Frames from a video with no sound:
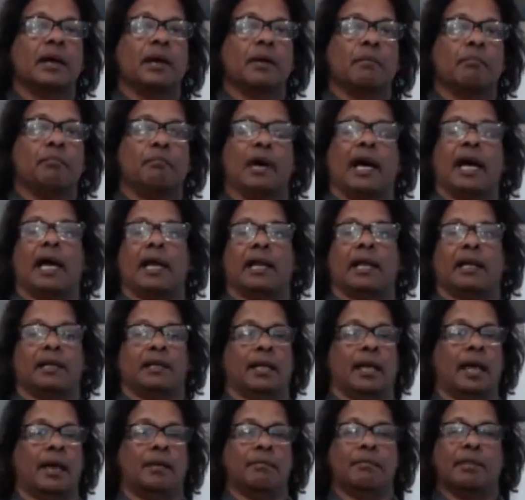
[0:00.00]
but
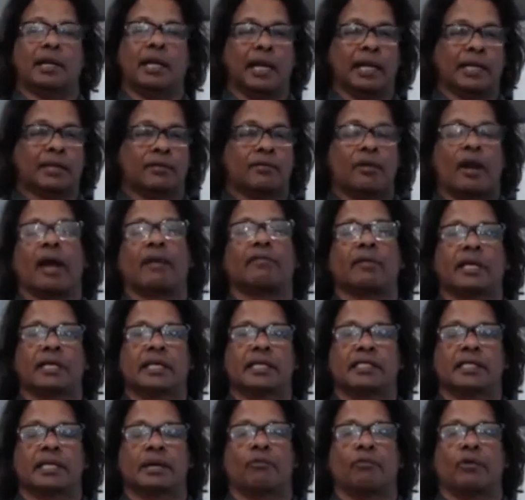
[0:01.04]
I'm in like traveling
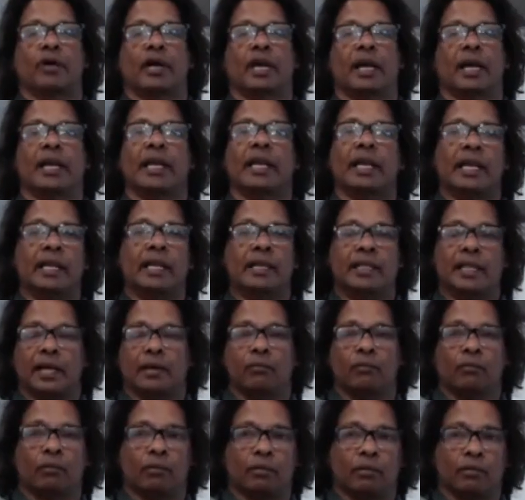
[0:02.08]
somewhere, I need
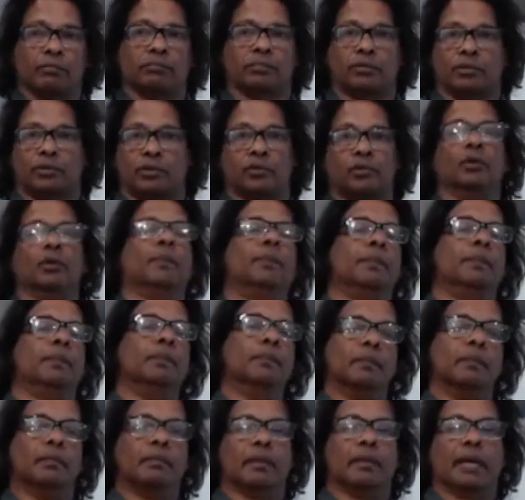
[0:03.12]
that two
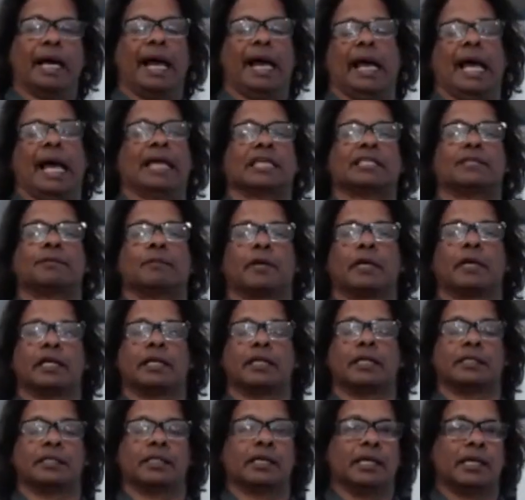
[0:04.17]

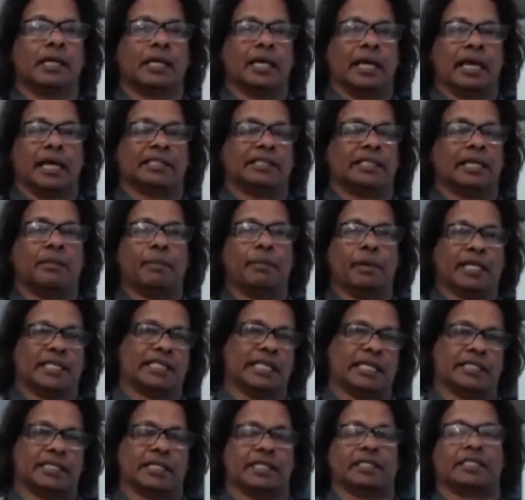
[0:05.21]
aspirins, and somebody
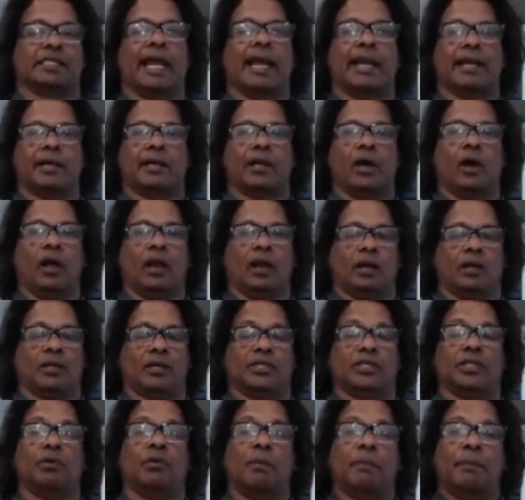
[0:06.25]
says it's ten
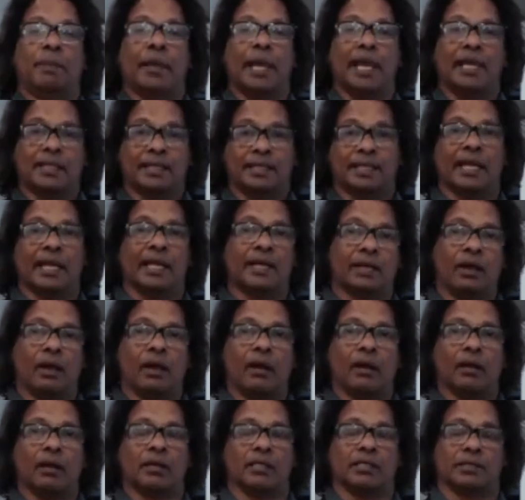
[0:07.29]
dollars, you will pay the ten
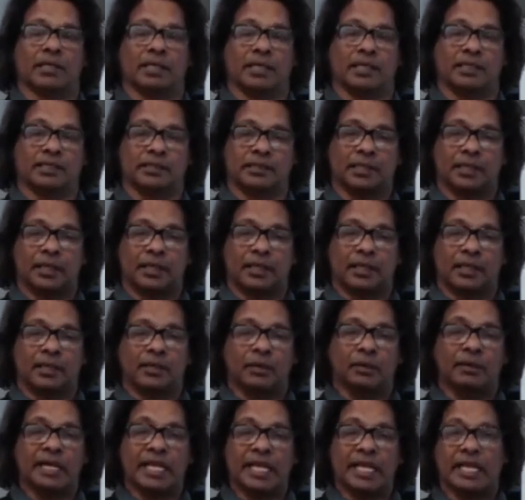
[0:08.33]
dollars because
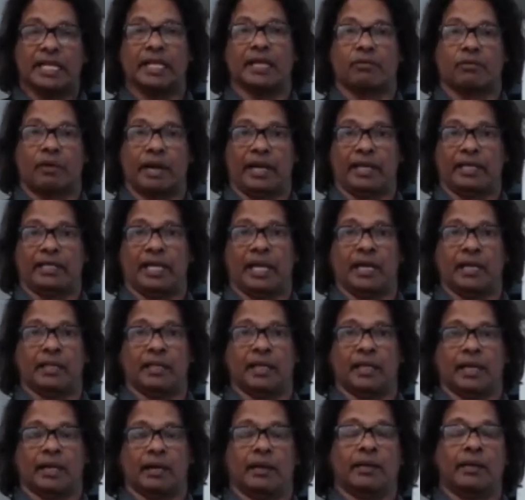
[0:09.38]
you need it right then and
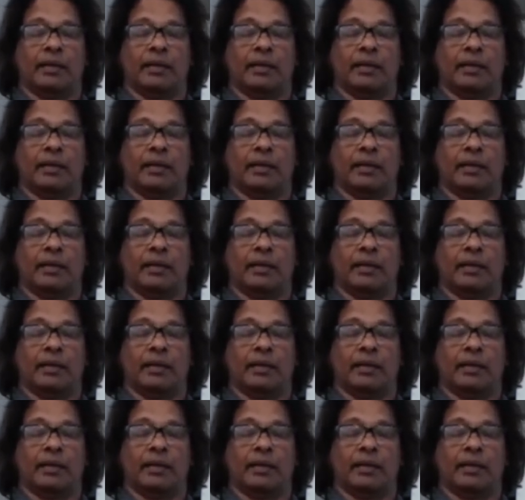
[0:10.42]
there.